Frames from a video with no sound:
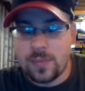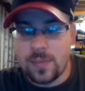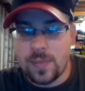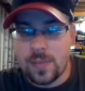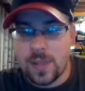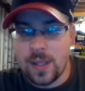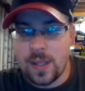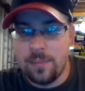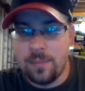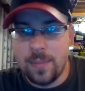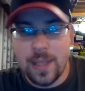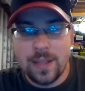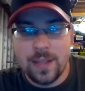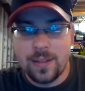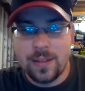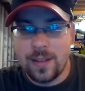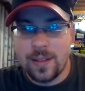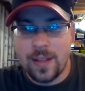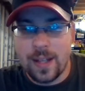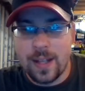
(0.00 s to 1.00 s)
Basically,
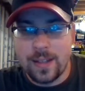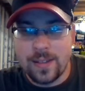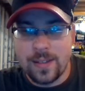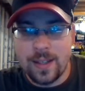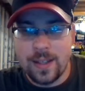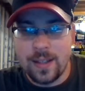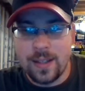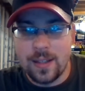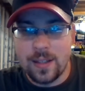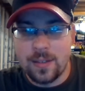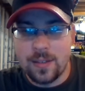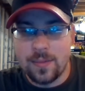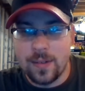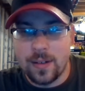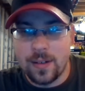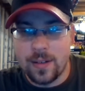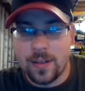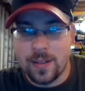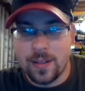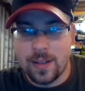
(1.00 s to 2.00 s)
that's it as far as
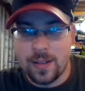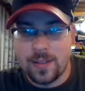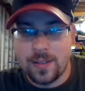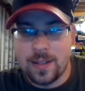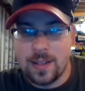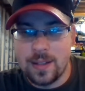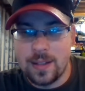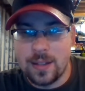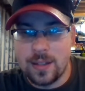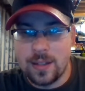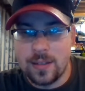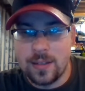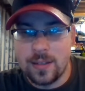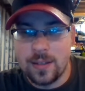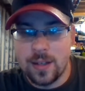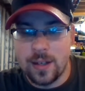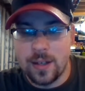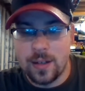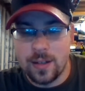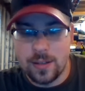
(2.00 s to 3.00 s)
like sending
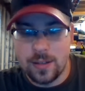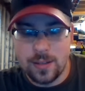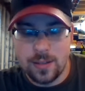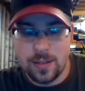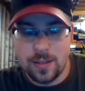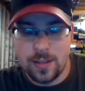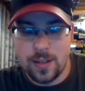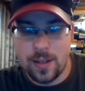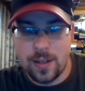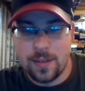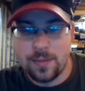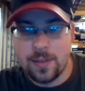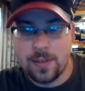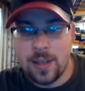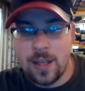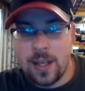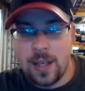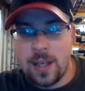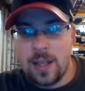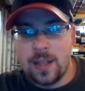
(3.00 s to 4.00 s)
cards and stuff.
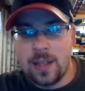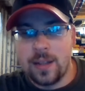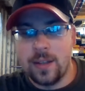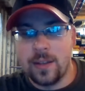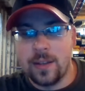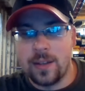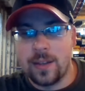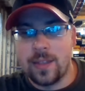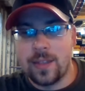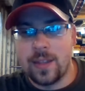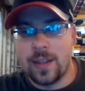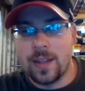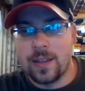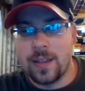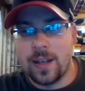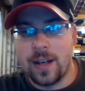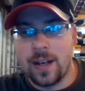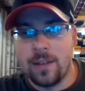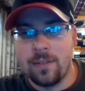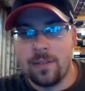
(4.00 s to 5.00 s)
The only thing that
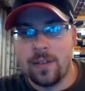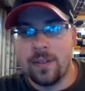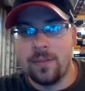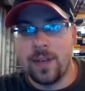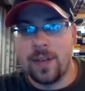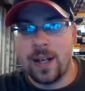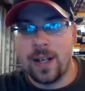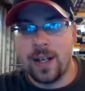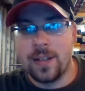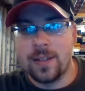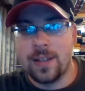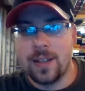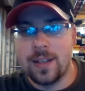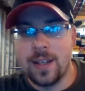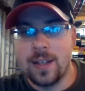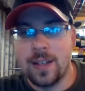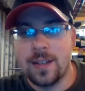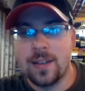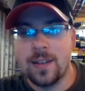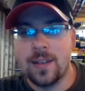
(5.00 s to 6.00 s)
I would advise
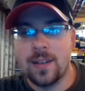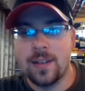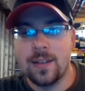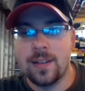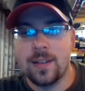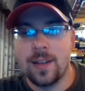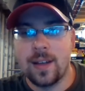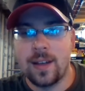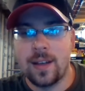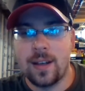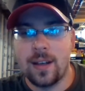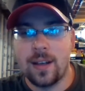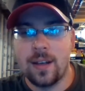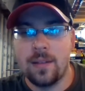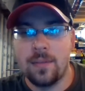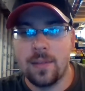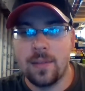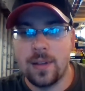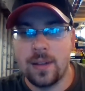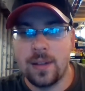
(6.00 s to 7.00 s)
against is like
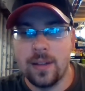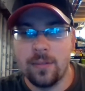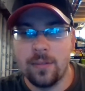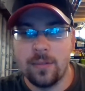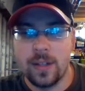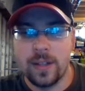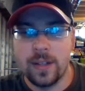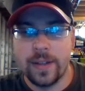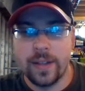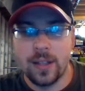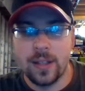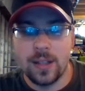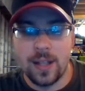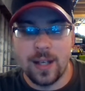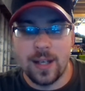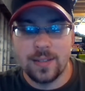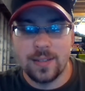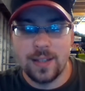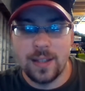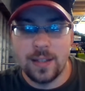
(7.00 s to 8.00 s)
the really
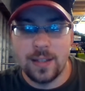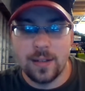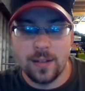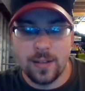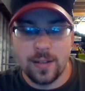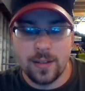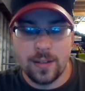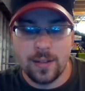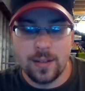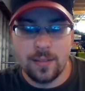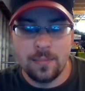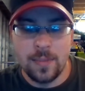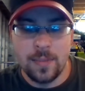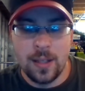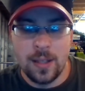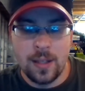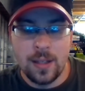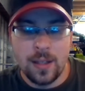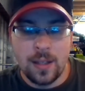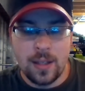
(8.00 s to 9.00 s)
glossy cards.
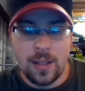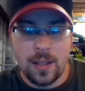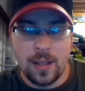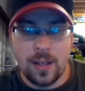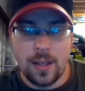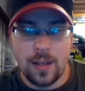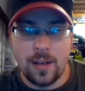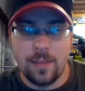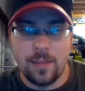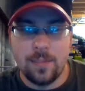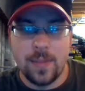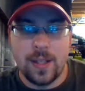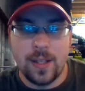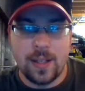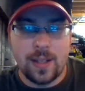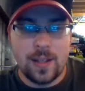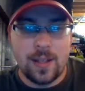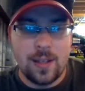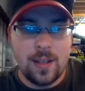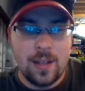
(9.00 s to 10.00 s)
Like
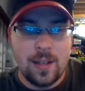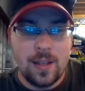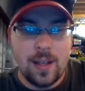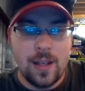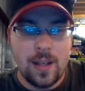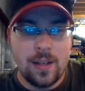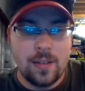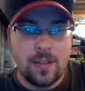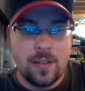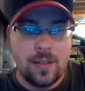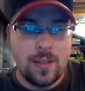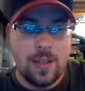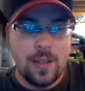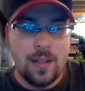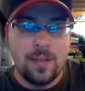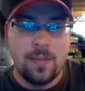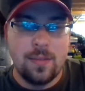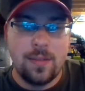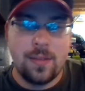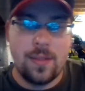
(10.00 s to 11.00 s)
I'll see
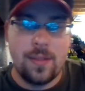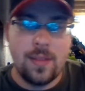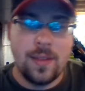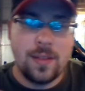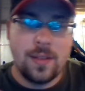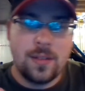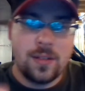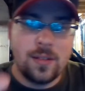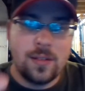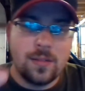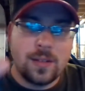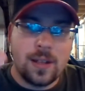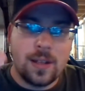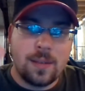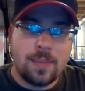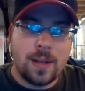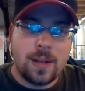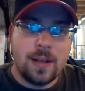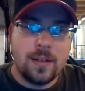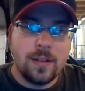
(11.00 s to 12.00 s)
if this shows up. I
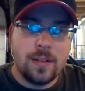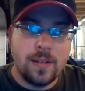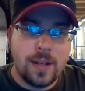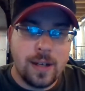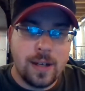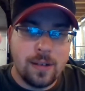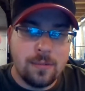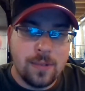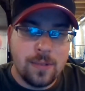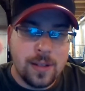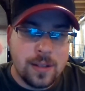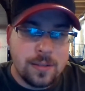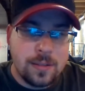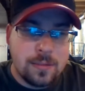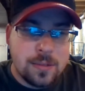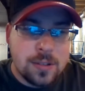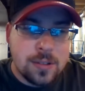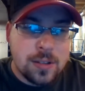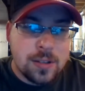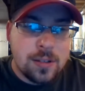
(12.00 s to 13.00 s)
don't know how well it will
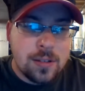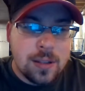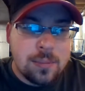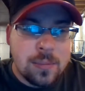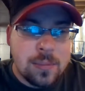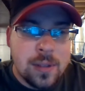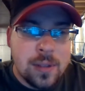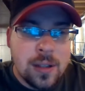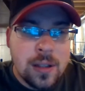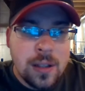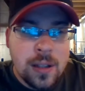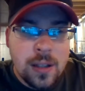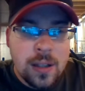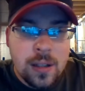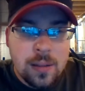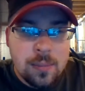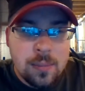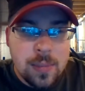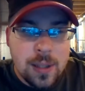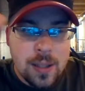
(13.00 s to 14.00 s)
show up,
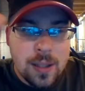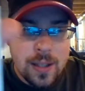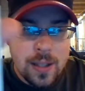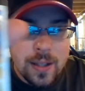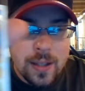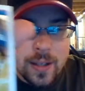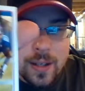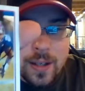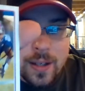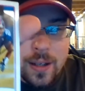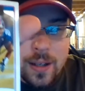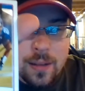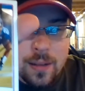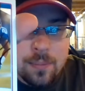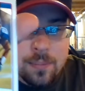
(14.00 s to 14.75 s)
but like I don't